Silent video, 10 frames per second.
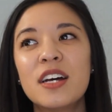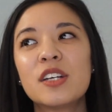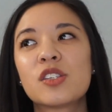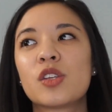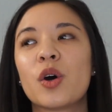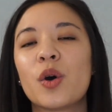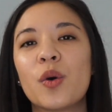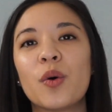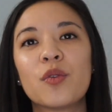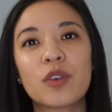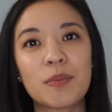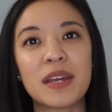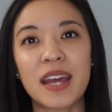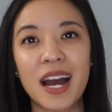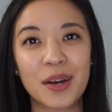so for
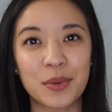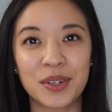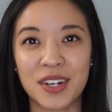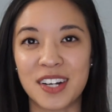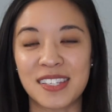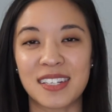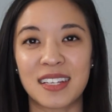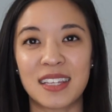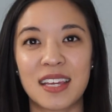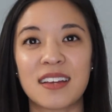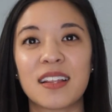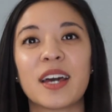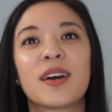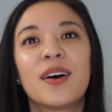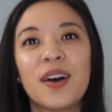me, I will constantly think
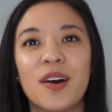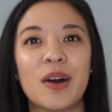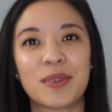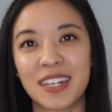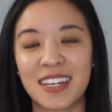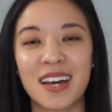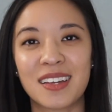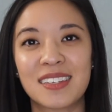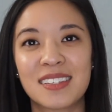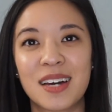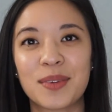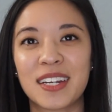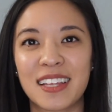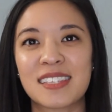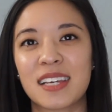like, oh, I'm gonna get, I'm gonna
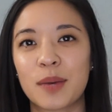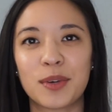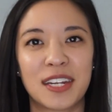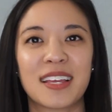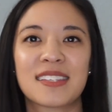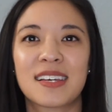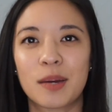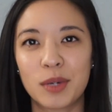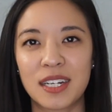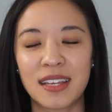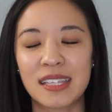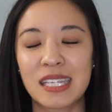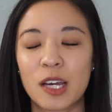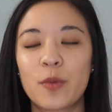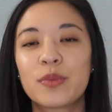get sick, I'm gonna get sick, I'm gonna get
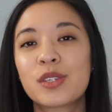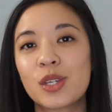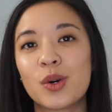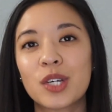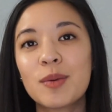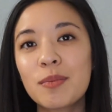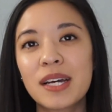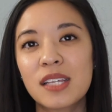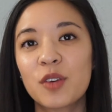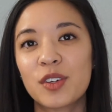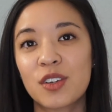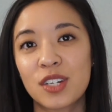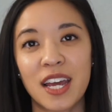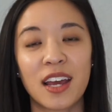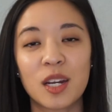sick. So keeping myself
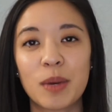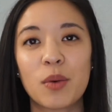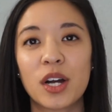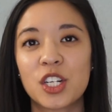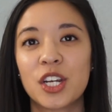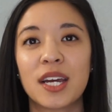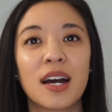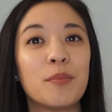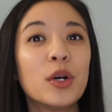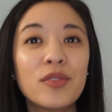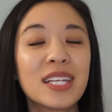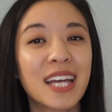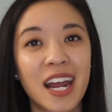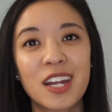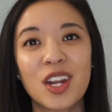entertained by watching a movie
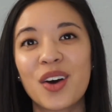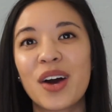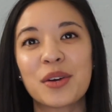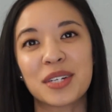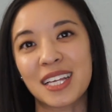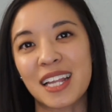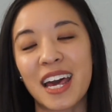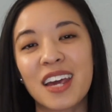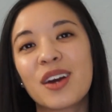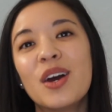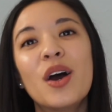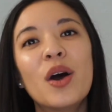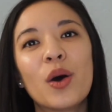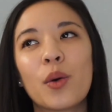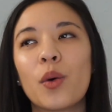that I know I really like
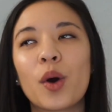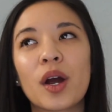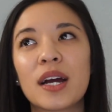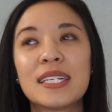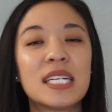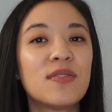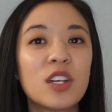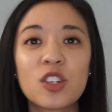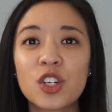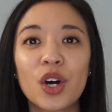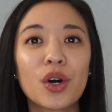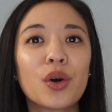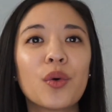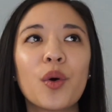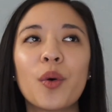or a TV
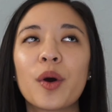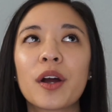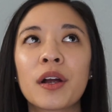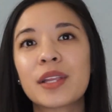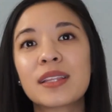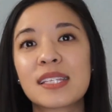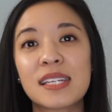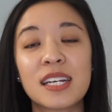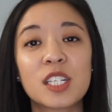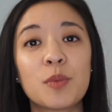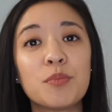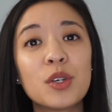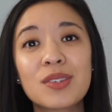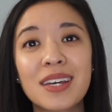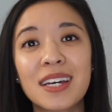show or listening to
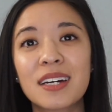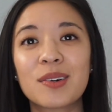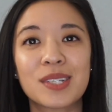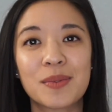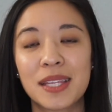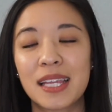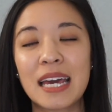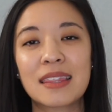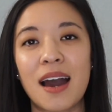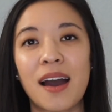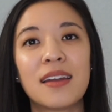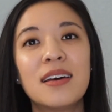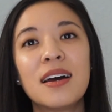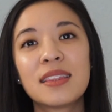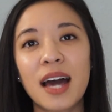music or something like that.
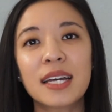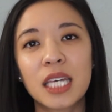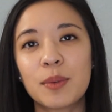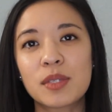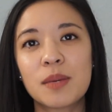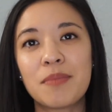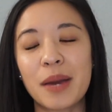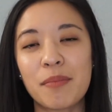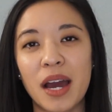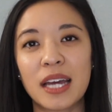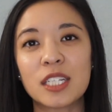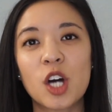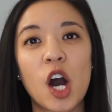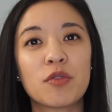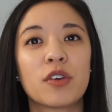That keeps my mind
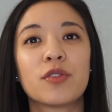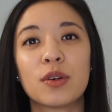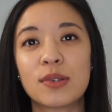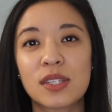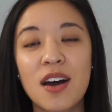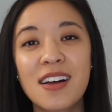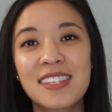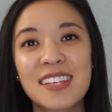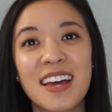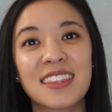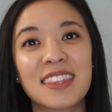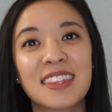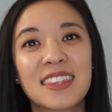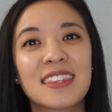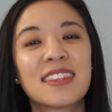off of those thoughts and
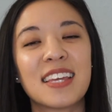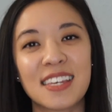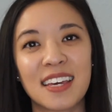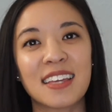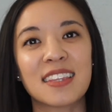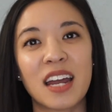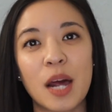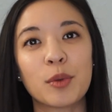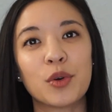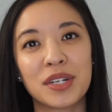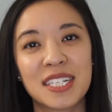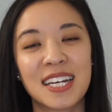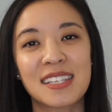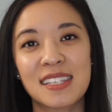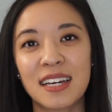thinking that I'm going to
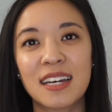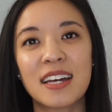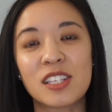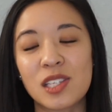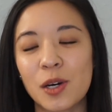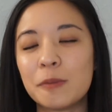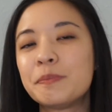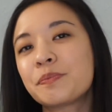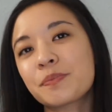get sick. And so